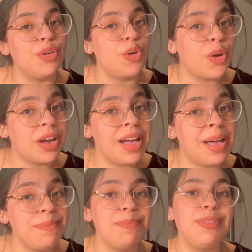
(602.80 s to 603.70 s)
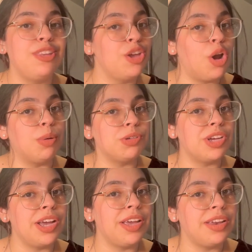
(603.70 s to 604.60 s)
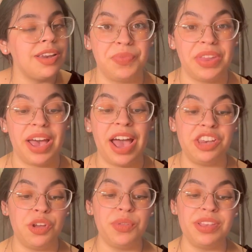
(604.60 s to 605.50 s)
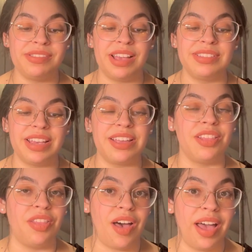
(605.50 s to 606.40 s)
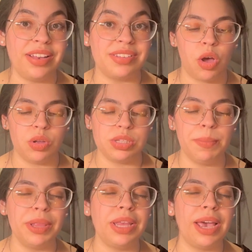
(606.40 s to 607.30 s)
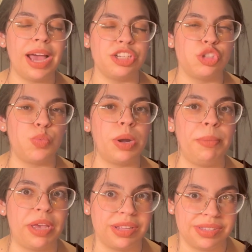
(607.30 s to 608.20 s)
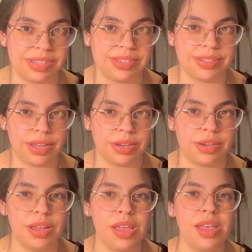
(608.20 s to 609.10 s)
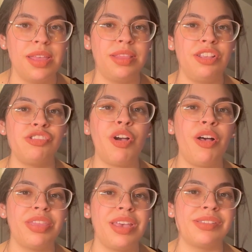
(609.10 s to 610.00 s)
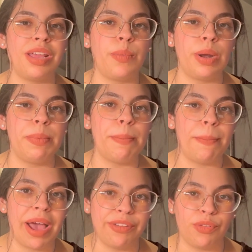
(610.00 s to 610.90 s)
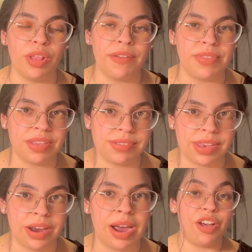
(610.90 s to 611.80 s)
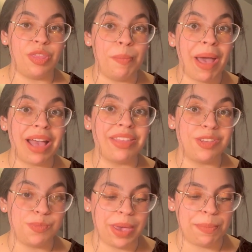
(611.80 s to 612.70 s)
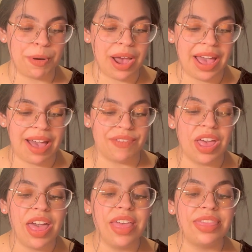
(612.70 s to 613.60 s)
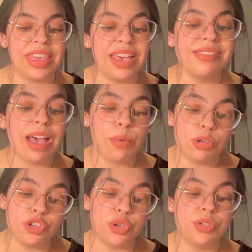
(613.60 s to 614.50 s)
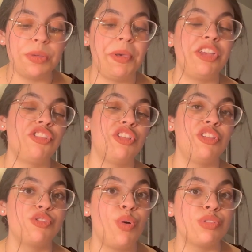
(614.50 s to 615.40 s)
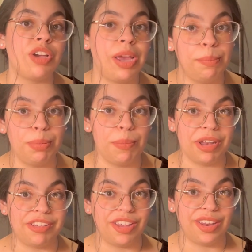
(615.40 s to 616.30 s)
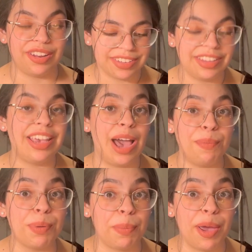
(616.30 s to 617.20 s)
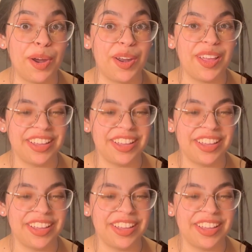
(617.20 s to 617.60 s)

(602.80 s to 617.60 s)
your cup. You know what I'm saying? I know this sounds like a lot. Ultimately, I just want to be consistent. These are all things that I want to be mindful of this year. On the back of this paper, I have things I will do to make sure these goals are implemented. Yeah, I'm prepared.